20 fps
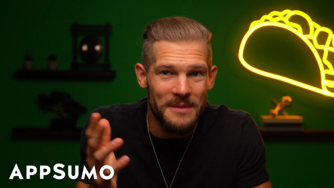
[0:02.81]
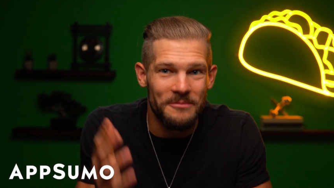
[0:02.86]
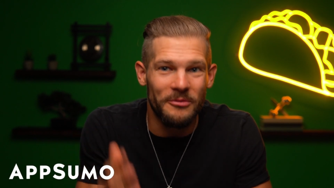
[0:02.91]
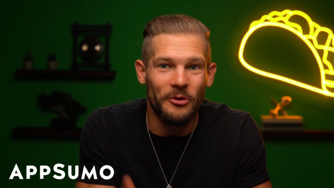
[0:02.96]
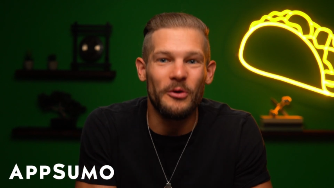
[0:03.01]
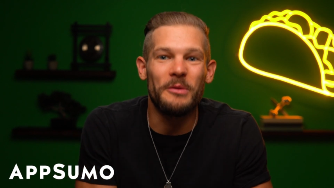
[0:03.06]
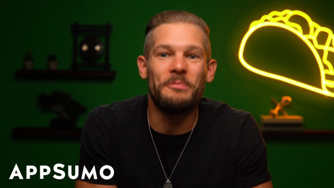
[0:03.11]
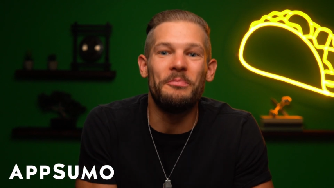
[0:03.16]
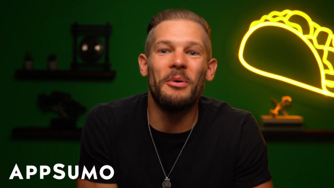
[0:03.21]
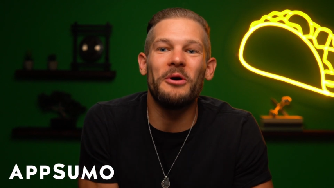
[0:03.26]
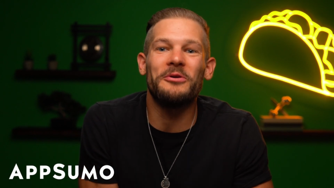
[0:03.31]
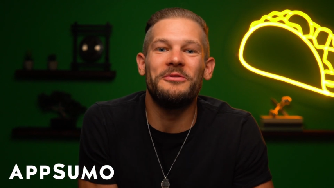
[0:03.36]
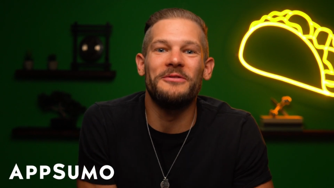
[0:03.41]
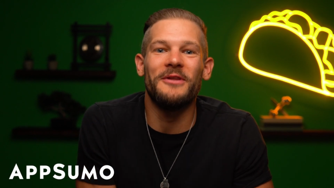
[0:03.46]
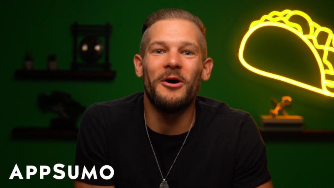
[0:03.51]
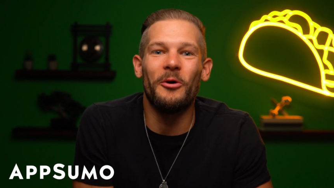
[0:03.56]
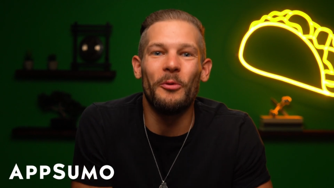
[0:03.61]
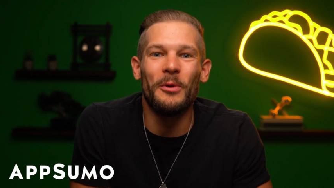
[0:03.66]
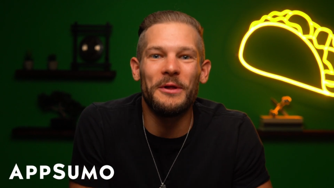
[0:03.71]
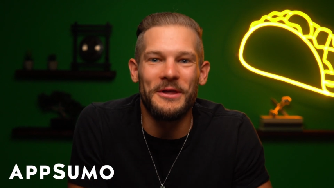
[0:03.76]
but we both
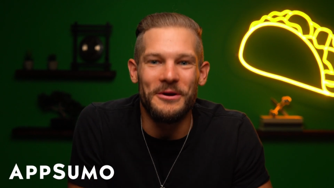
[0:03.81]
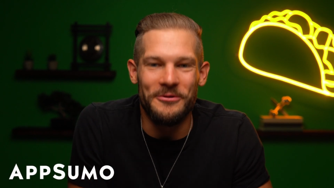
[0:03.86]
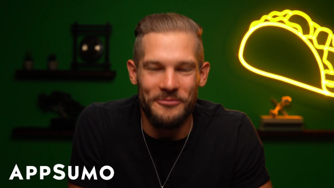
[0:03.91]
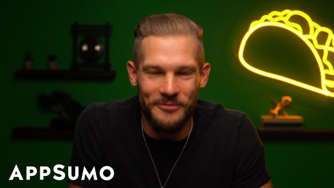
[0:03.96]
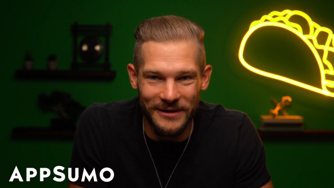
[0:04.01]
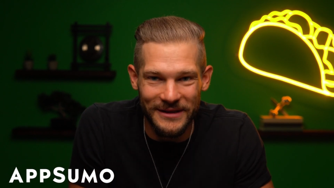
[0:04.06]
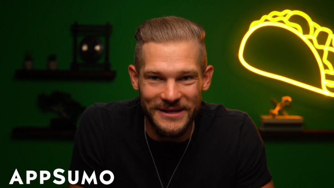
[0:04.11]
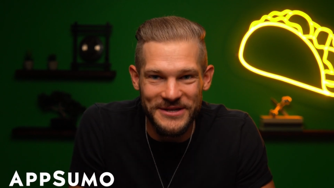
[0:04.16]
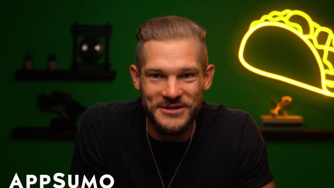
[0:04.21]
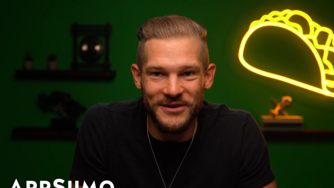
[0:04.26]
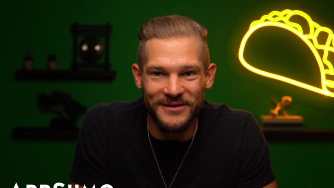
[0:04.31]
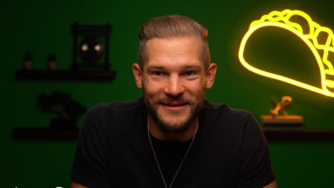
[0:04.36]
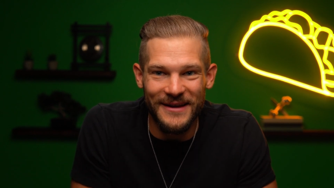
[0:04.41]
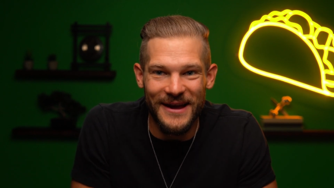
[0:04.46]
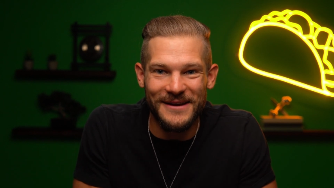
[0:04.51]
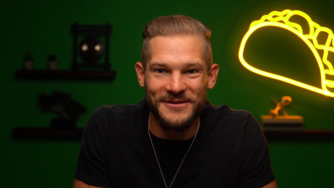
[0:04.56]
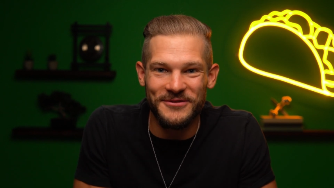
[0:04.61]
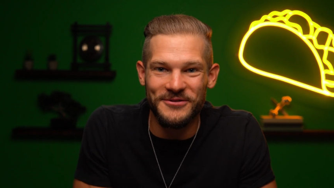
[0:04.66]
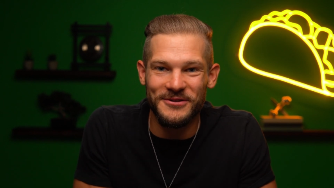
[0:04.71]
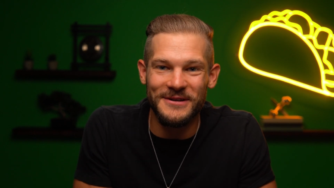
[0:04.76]
know what they really just
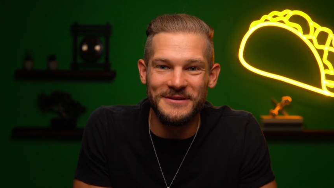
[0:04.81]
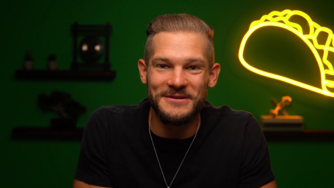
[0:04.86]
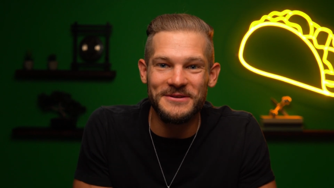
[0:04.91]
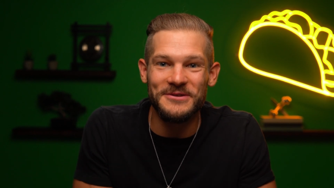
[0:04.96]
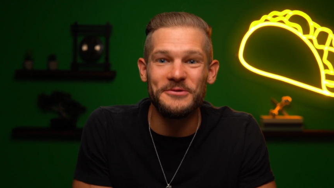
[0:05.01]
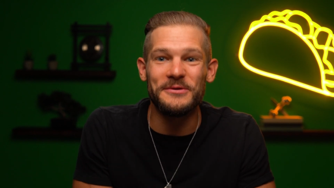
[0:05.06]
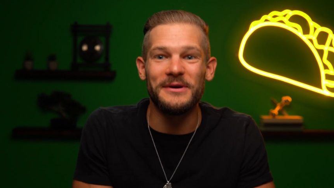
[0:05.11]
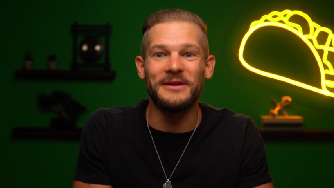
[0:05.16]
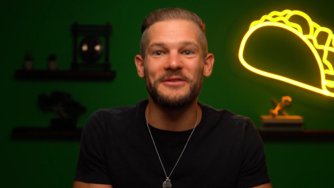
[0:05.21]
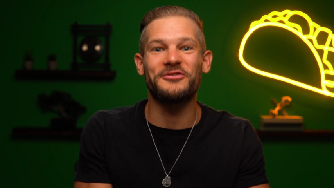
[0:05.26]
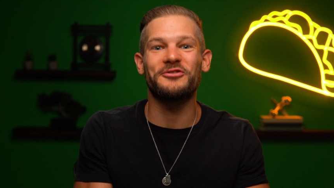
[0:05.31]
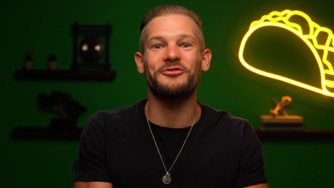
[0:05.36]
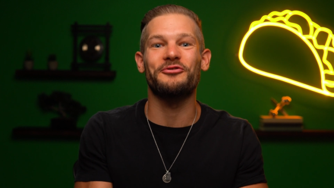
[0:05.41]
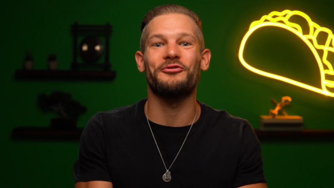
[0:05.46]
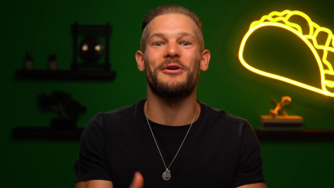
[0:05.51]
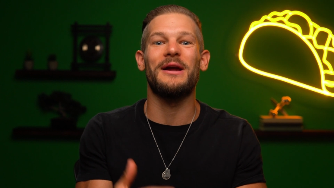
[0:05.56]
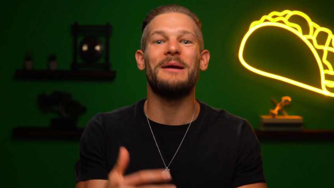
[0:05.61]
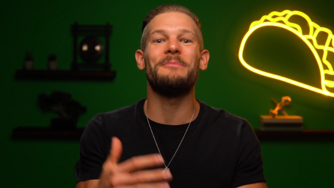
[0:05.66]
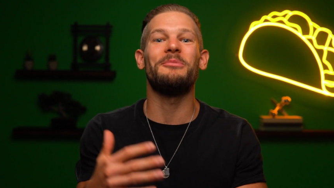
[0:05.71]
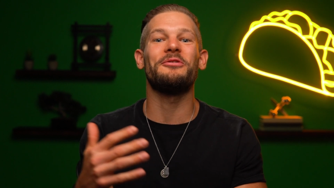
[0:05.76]
asked you to do is
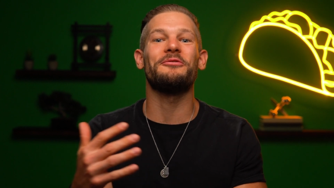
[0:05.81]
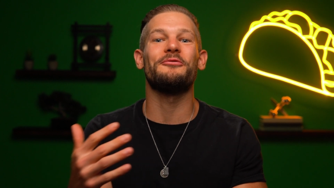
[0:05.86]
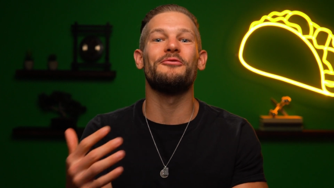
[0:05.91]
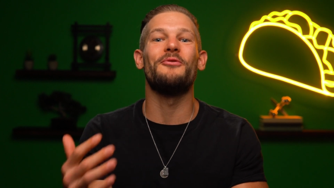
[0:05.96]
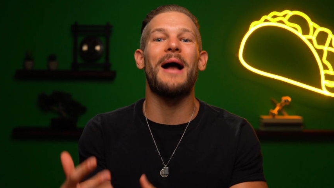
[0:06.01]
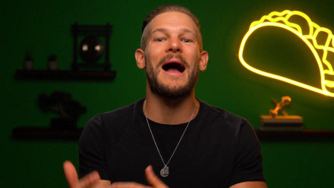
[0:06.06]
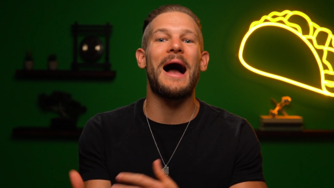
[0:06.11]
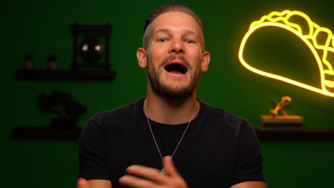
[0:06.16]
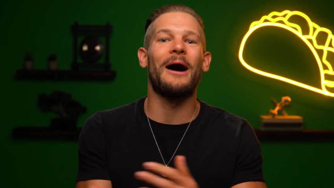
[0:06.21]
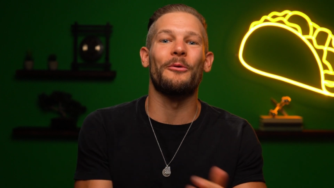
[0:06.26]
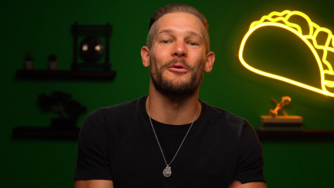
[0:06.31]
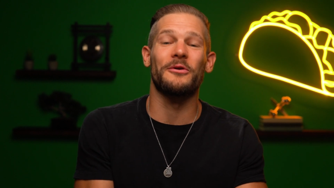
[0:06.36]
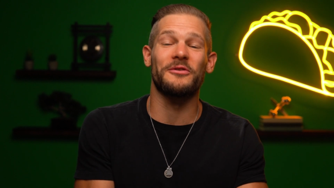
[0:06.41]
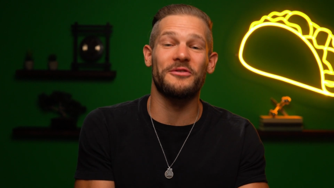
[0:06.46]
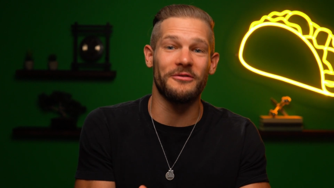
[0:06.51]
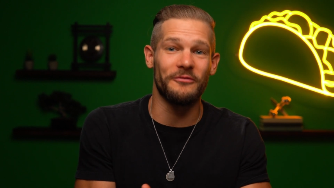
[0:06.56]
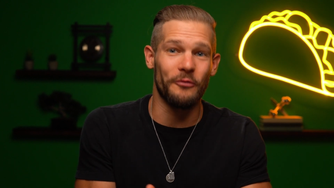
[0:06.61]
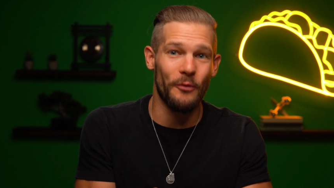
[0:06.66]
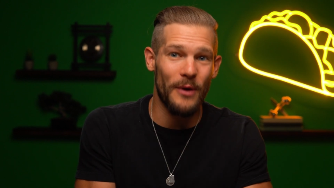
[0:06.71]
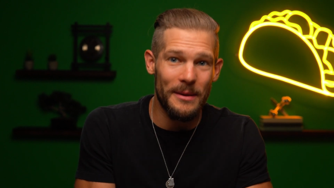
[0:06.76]
scramble through
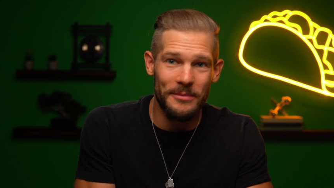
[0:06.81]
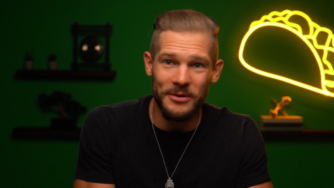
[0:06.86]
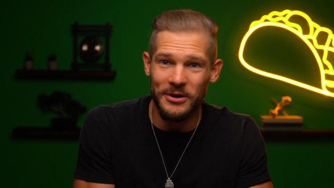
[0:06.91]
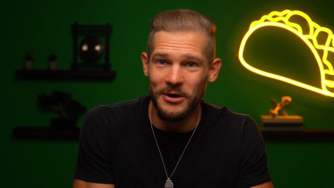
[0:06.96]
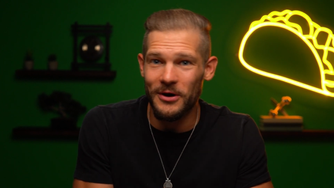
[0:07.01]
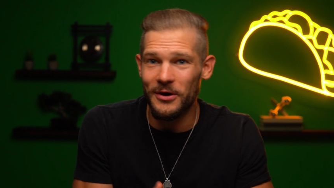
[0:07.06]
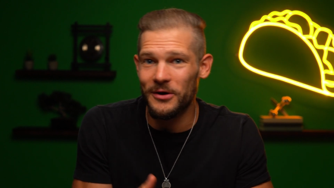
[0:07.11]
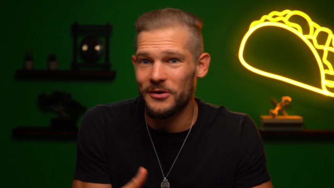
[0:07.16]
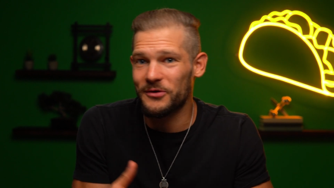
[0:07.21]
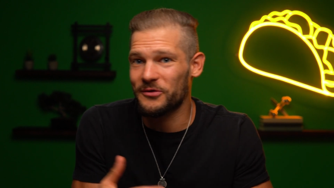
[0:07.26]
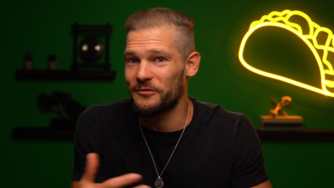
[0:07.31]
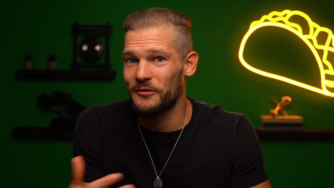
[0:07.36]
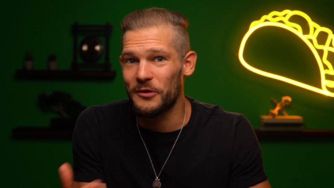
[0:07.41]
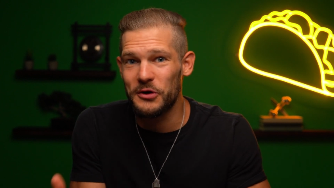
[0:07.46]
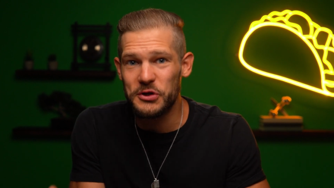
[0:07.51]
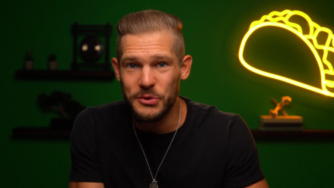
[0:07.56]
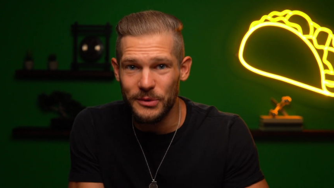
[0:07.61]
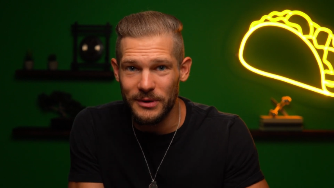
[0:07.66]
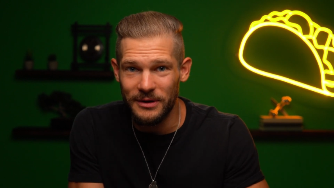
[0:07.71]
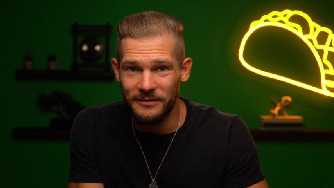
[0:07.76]
hours of webinars,
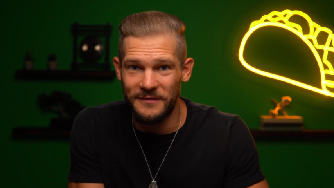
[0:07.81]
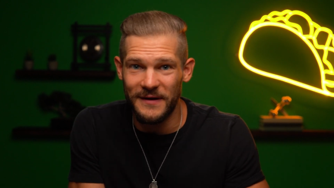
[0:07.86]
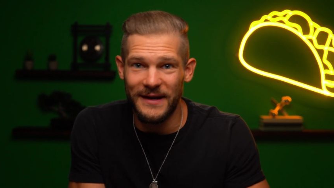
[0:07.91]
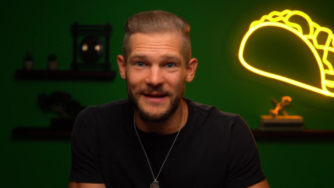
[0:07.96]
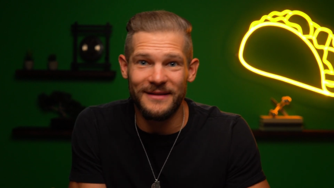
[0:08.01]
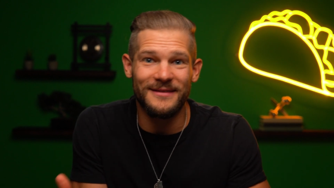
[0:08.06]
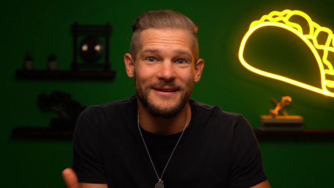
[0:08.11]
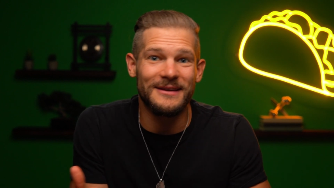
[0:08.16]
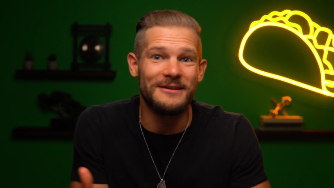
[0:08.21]
virtual events,